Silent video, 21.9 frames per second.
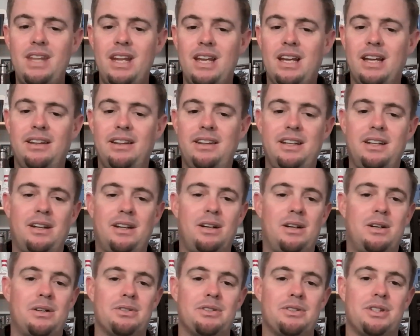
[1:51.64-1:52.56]
And then
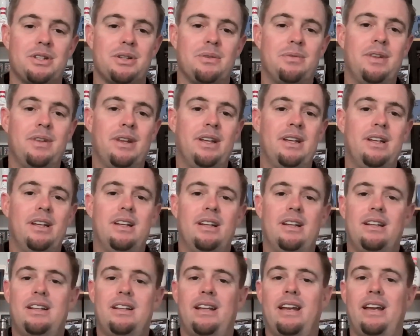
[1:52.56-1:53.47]
also,
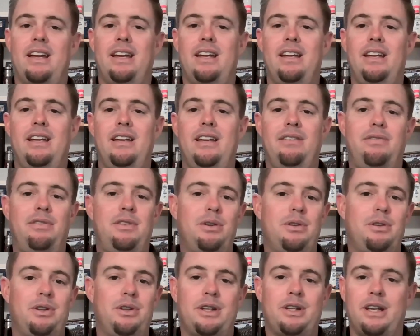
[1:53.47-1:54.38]
if
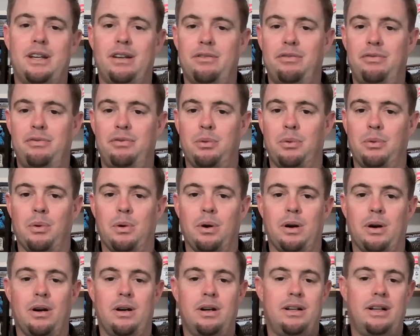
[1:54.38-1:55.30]
you're looking
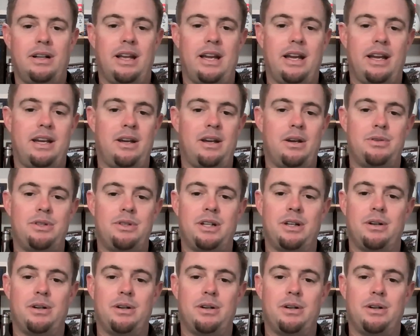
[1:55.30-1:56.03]
for that coaching